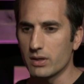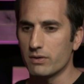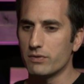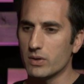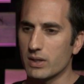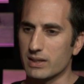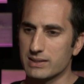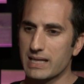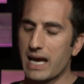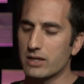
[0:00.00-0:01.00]
if you can
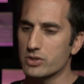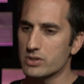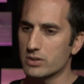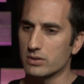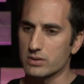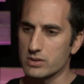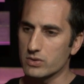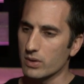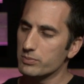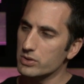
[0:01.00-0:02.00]
attach certain
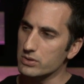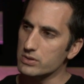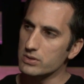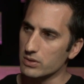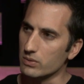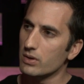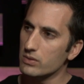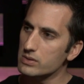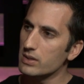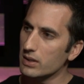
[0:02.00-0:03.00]
scriptures to
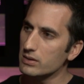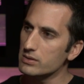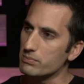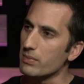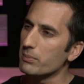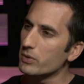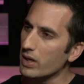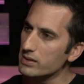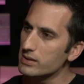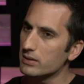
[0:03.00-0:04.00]
those things,
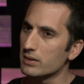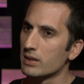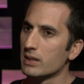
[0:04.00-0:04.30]
memorize it,